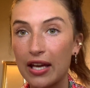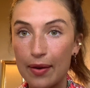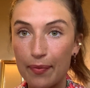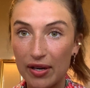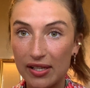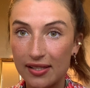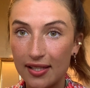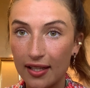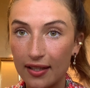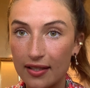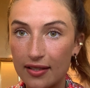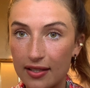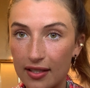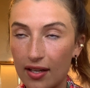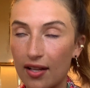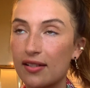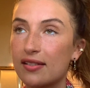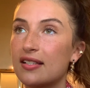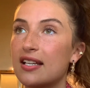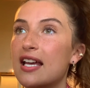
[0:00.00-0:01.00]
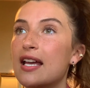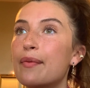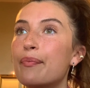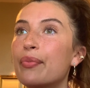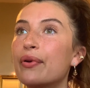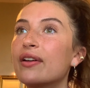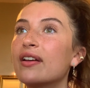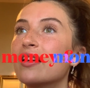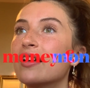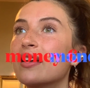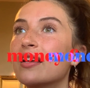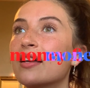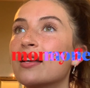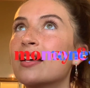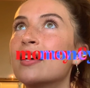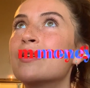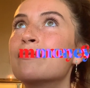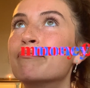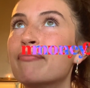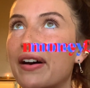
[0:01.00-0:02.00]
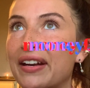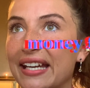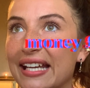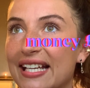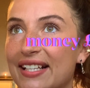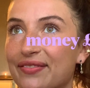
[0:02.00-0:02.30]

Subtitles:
my second to last tip, money.